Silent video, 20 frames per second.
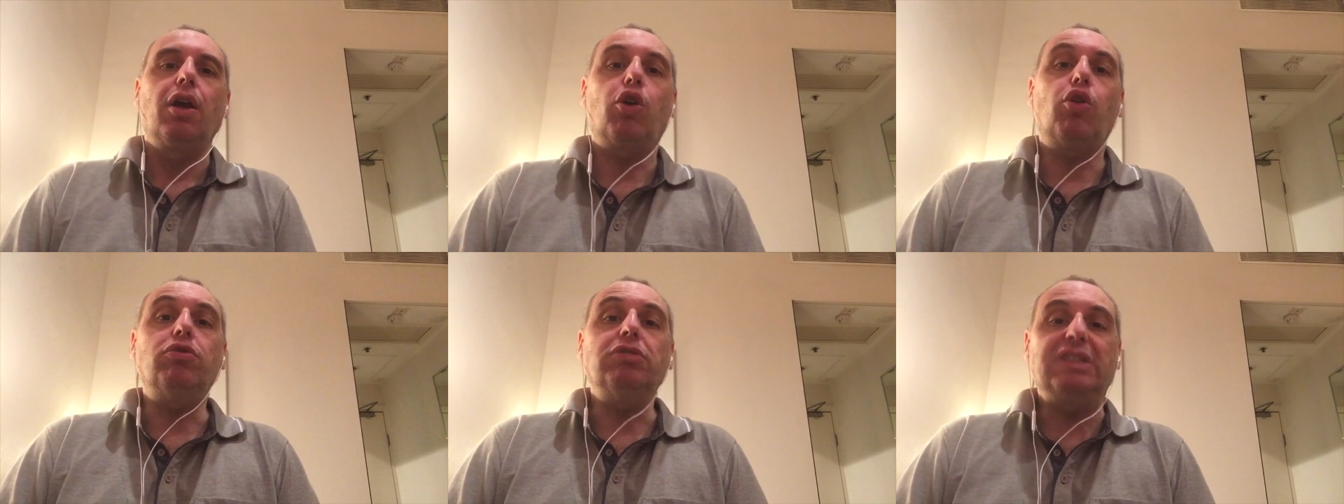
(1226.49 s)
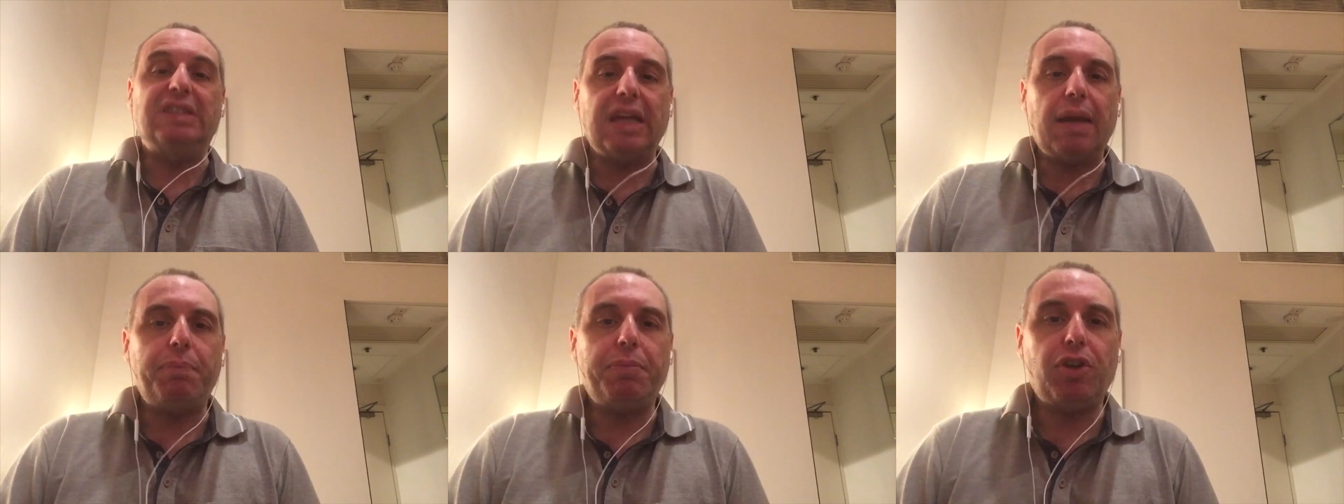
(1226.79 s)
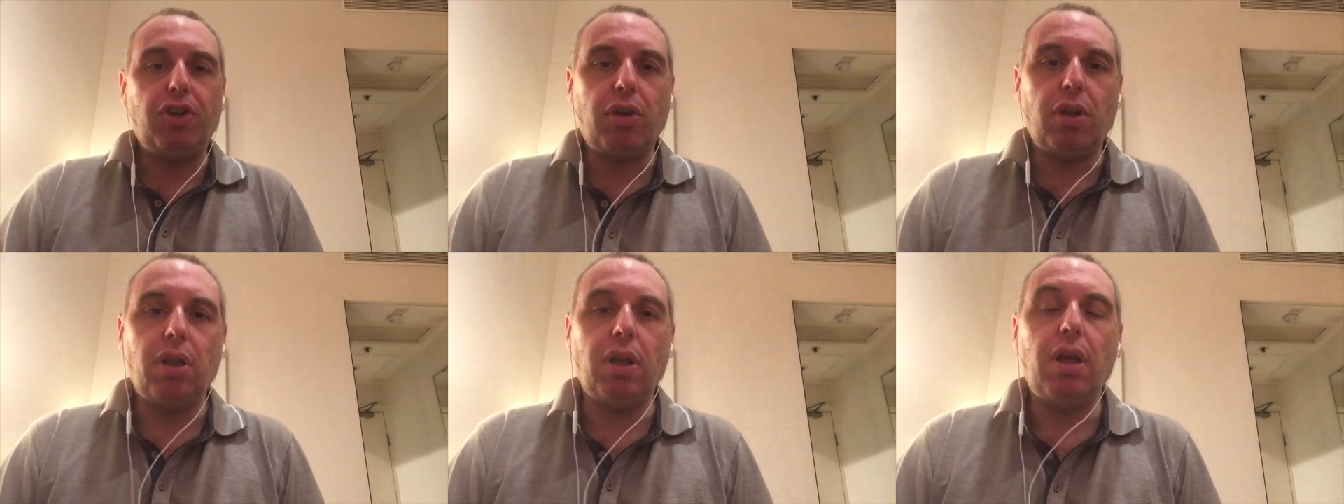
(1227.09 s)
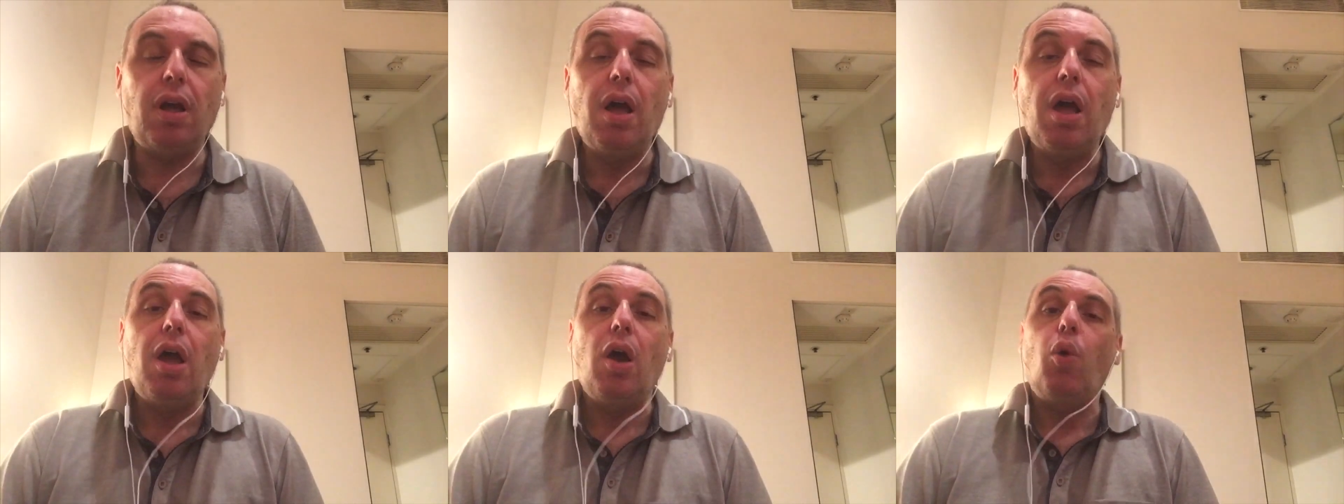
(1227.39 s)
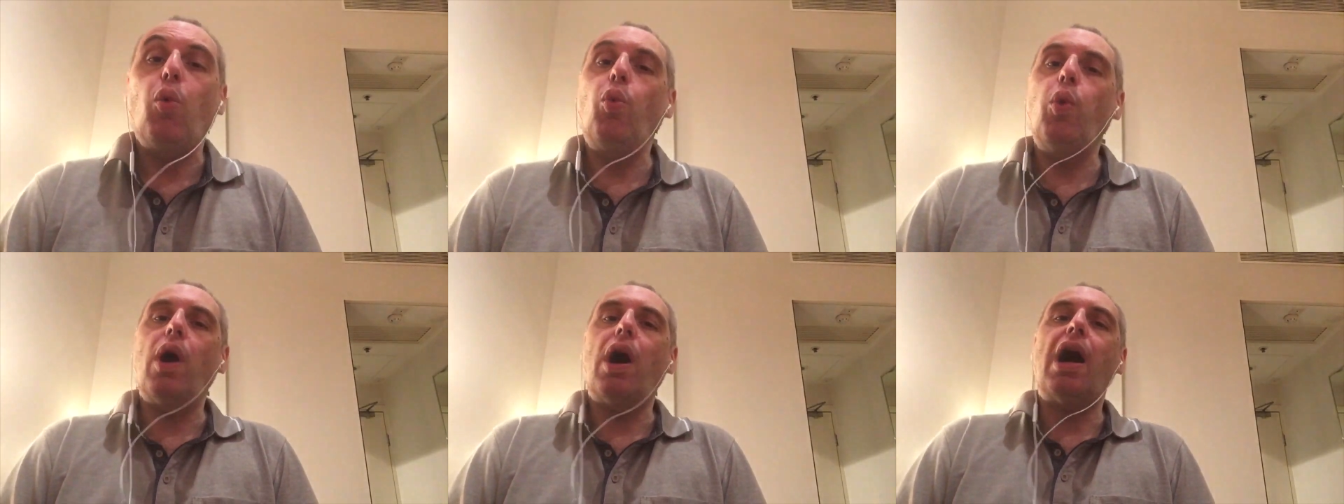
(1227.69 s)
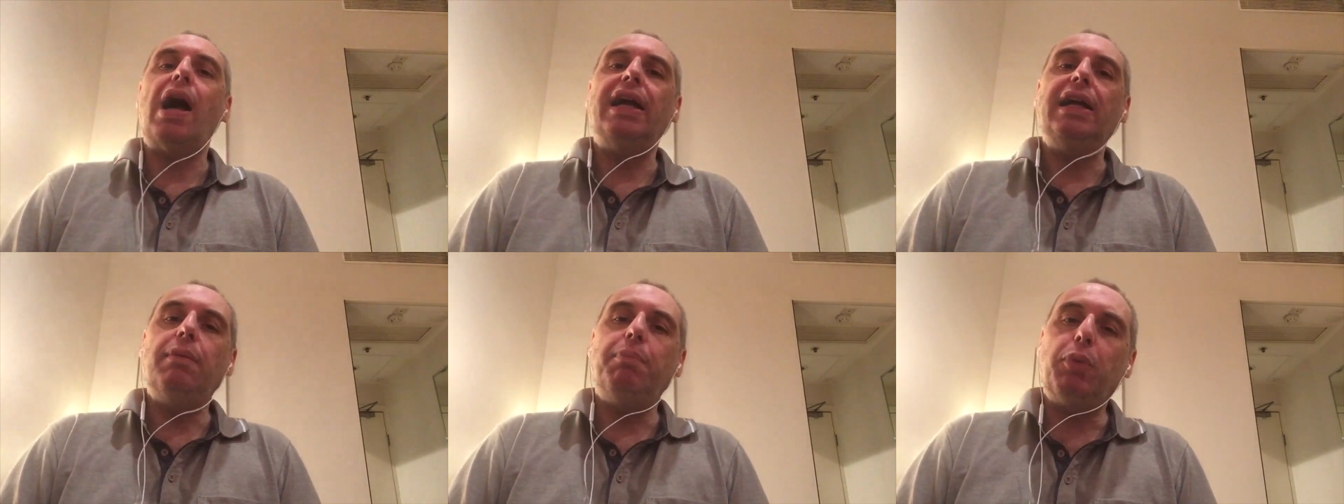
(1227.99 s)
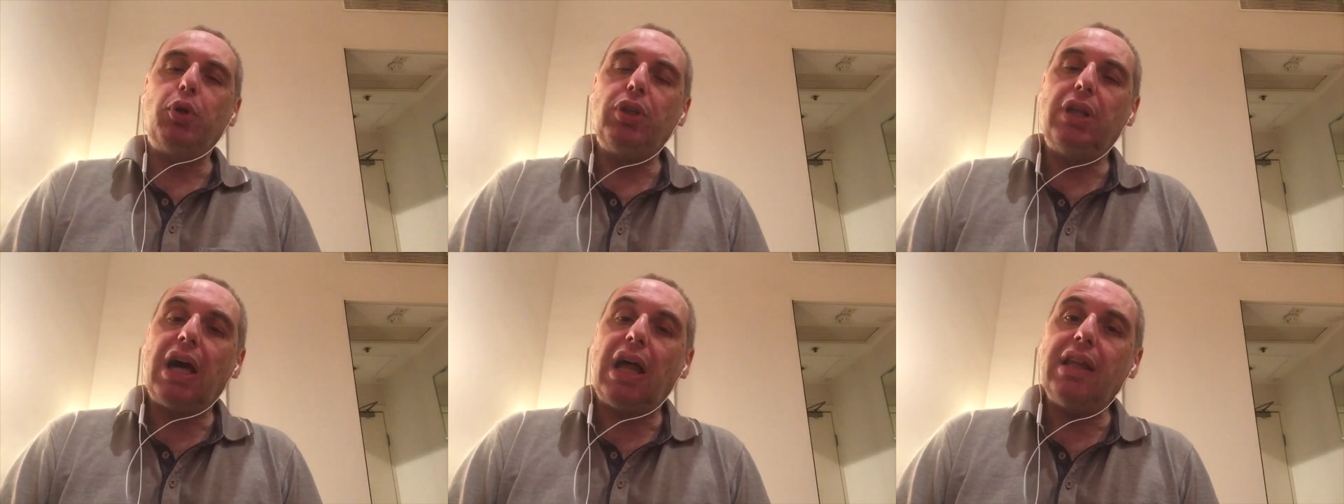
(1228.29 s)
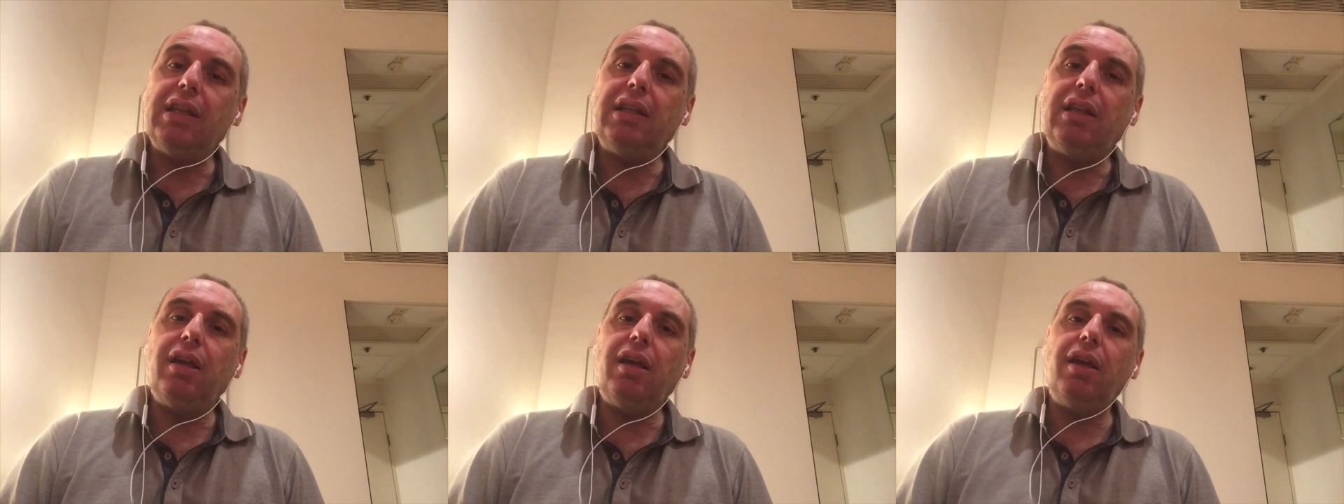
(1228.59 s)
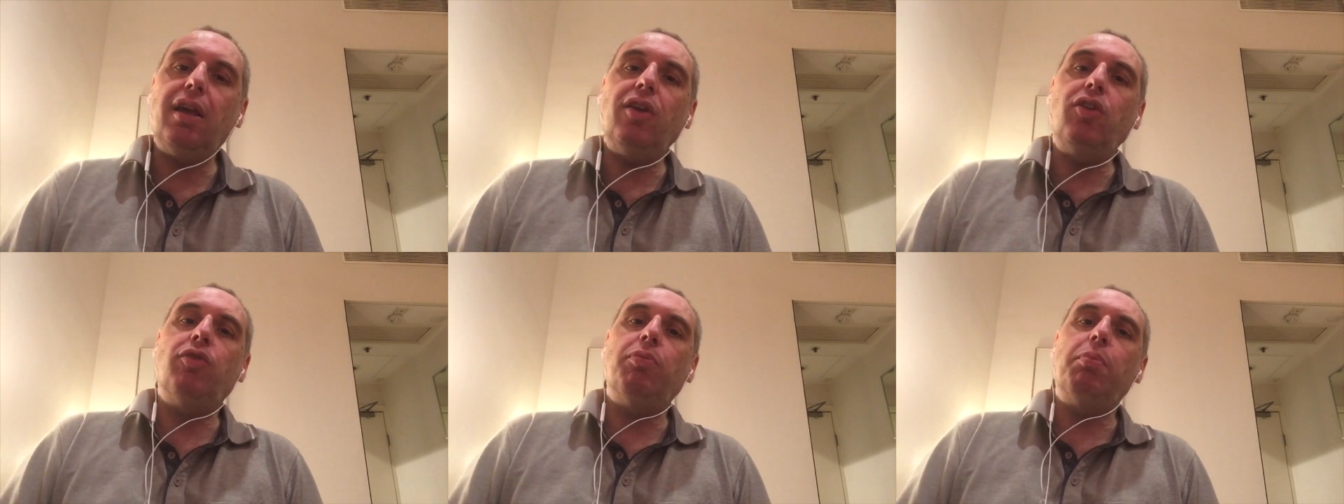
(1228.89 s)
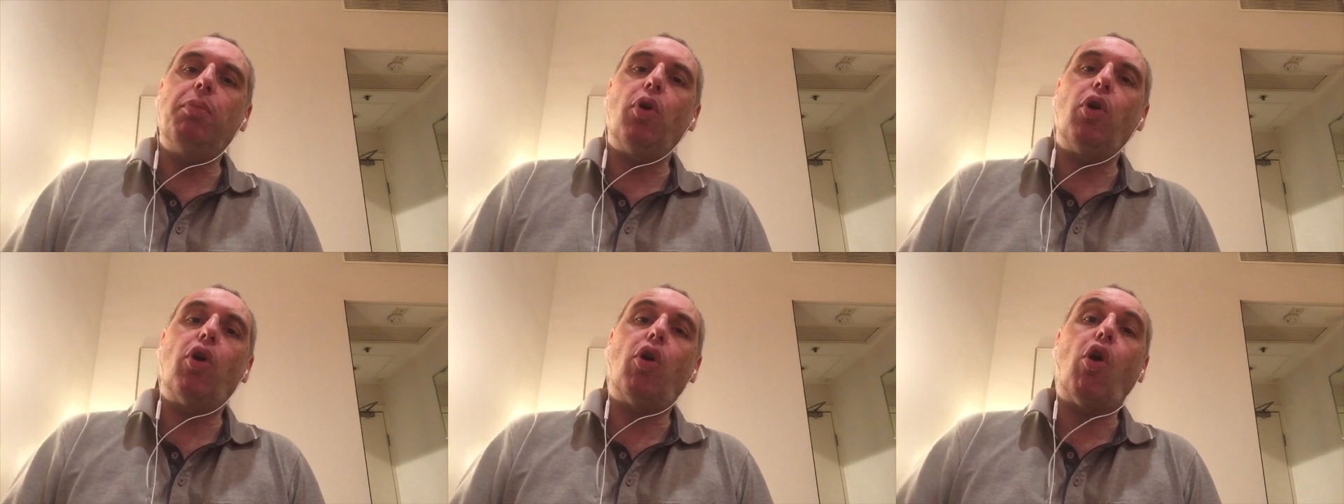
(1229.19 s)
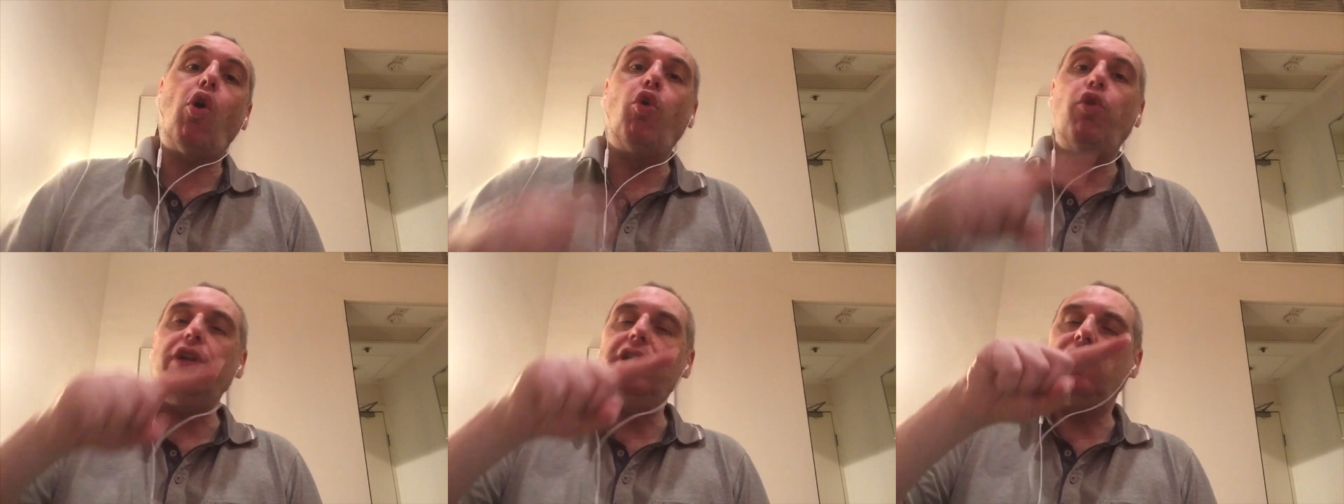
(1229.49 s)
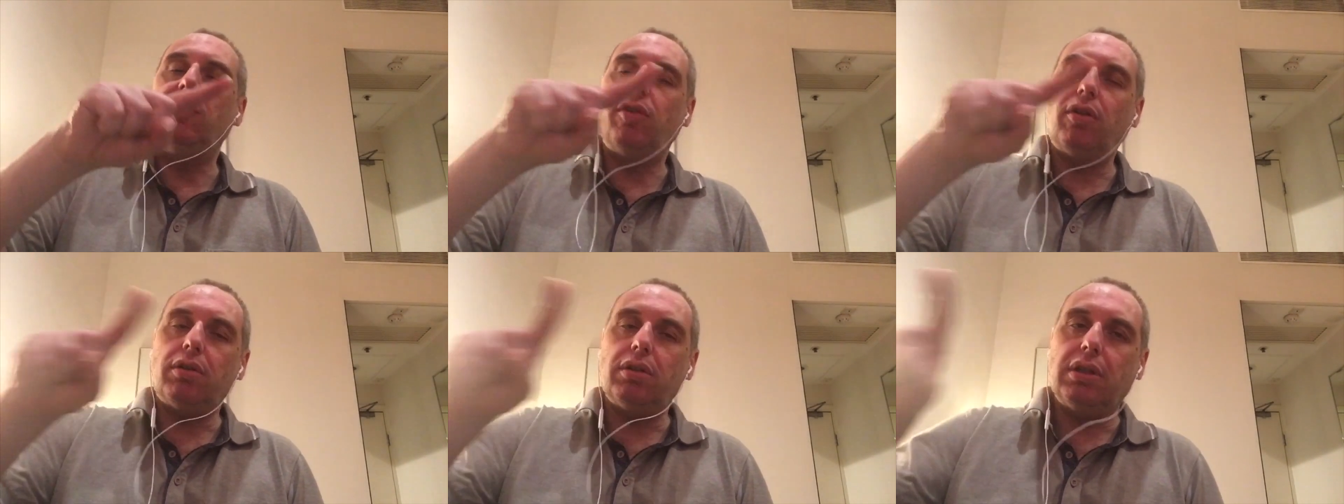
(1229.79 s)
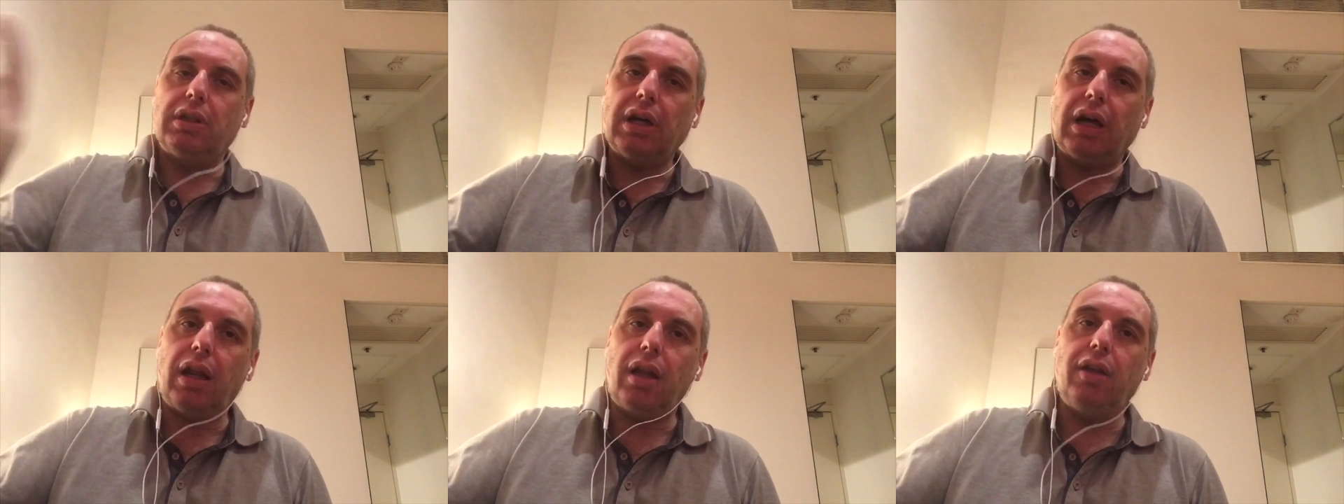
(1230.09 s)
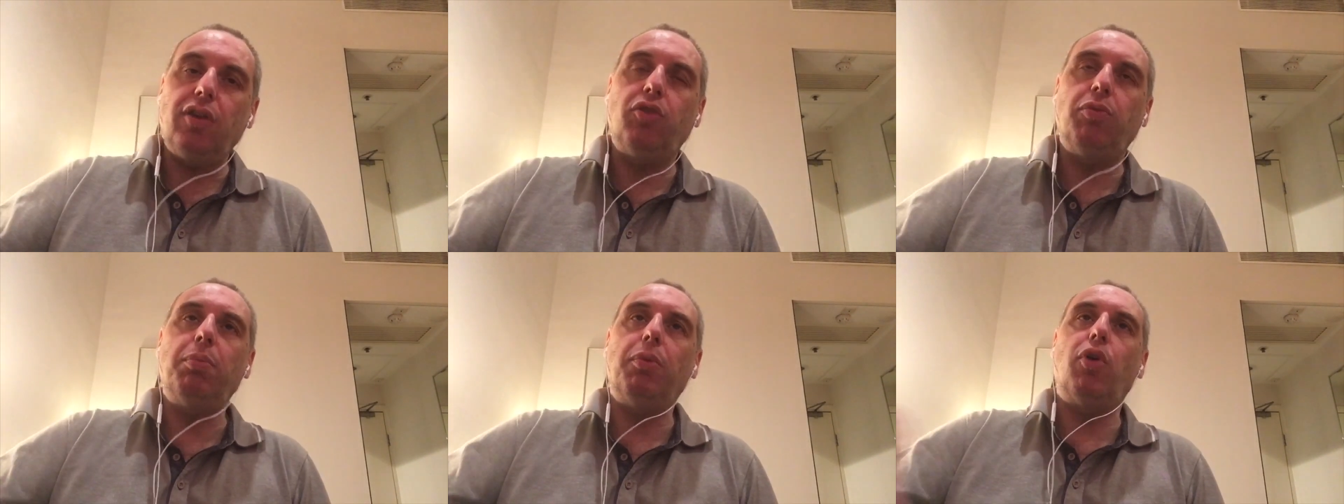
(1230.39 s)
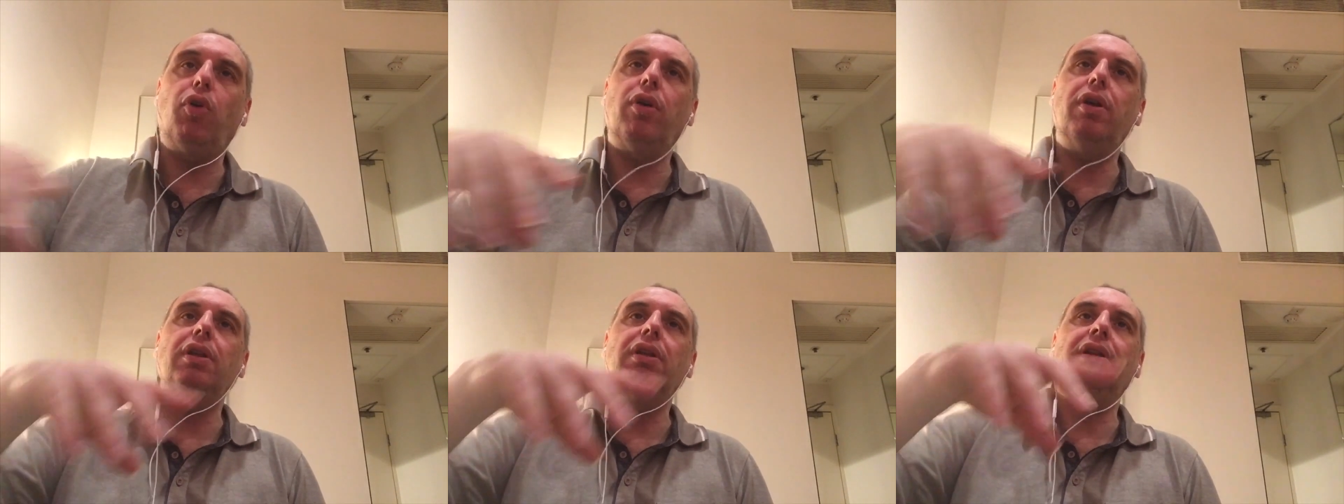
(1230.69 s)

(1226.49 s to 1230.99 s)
conception, while modality is more horizontal, is more